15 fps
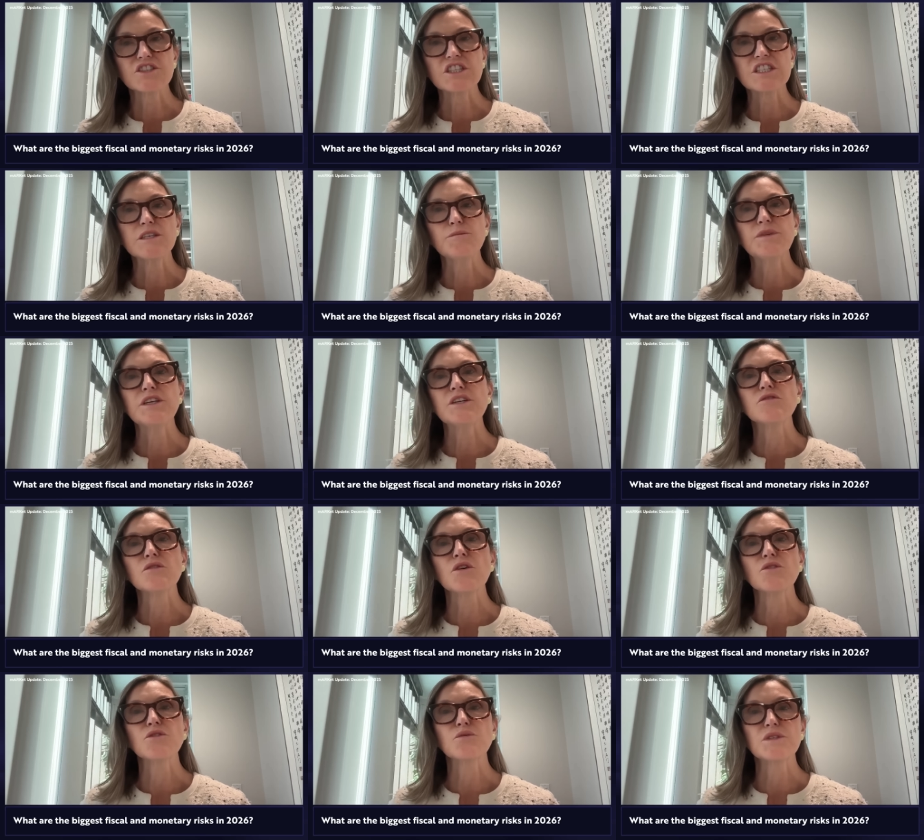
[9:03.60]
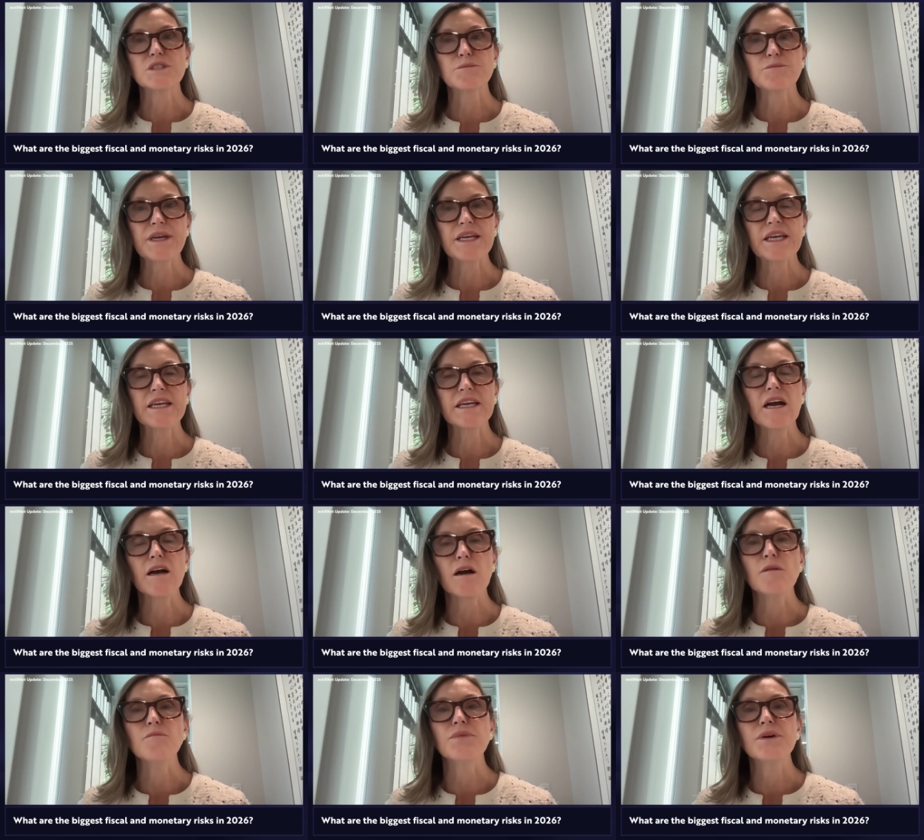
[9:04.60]
GDP growth was picking
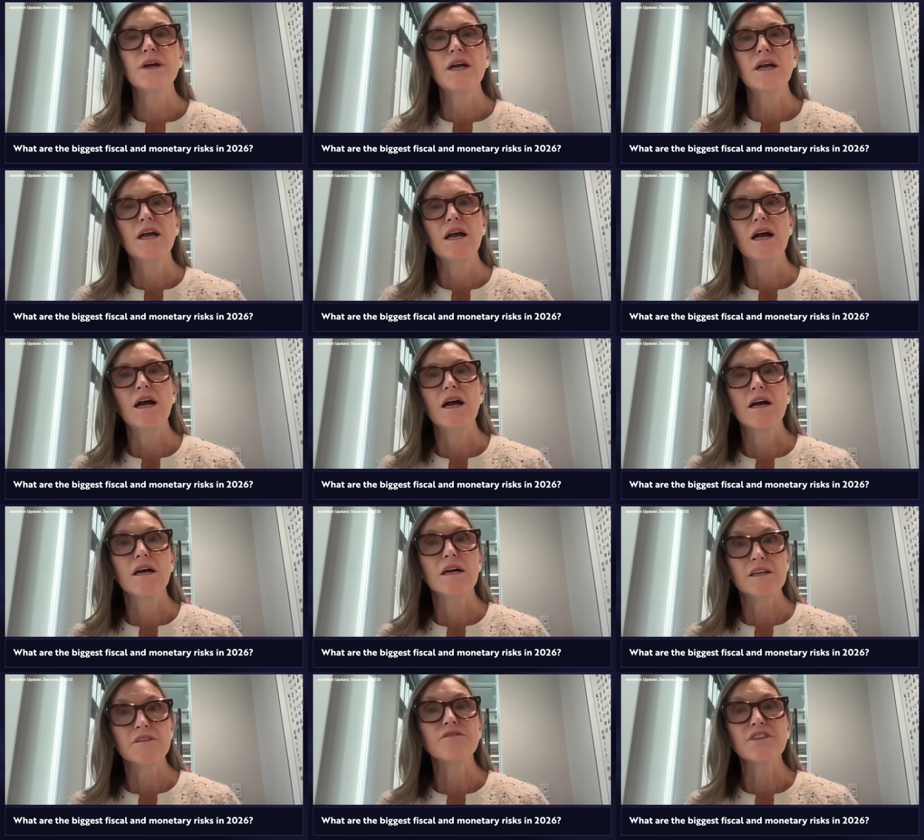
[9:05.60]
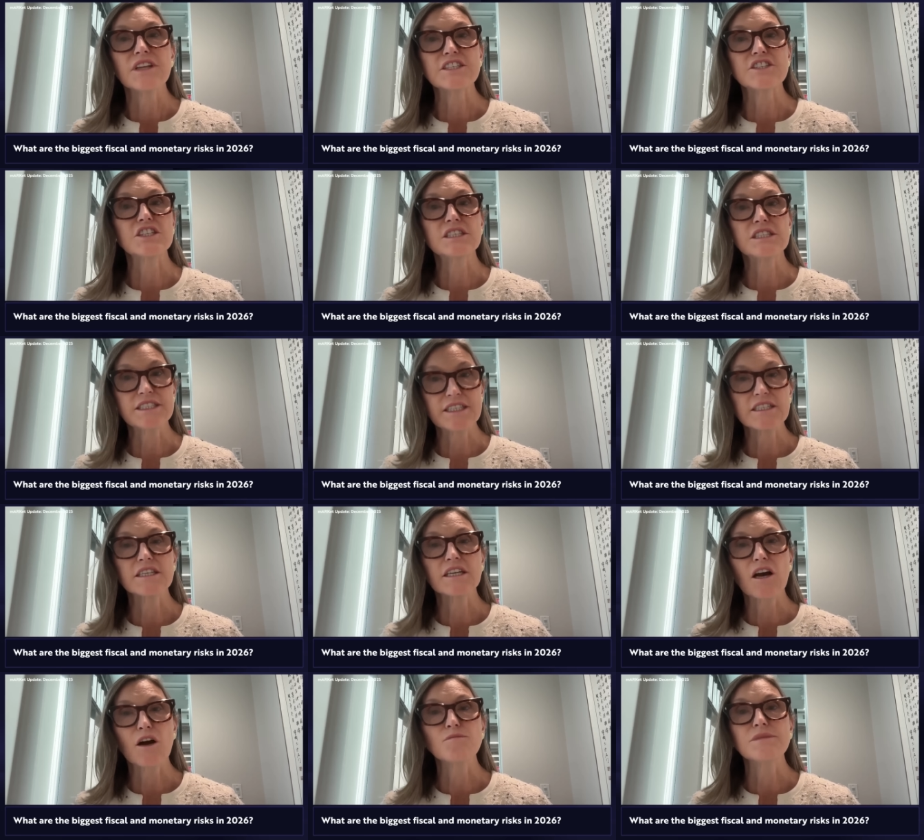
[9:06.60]
up, inflation
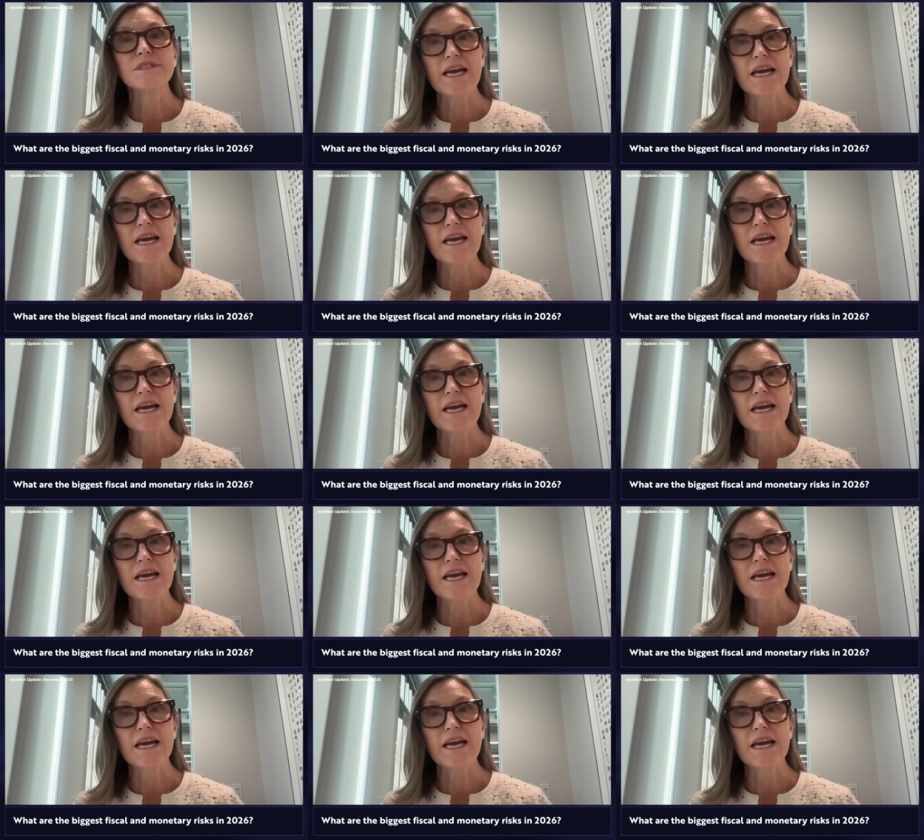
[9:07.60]
did come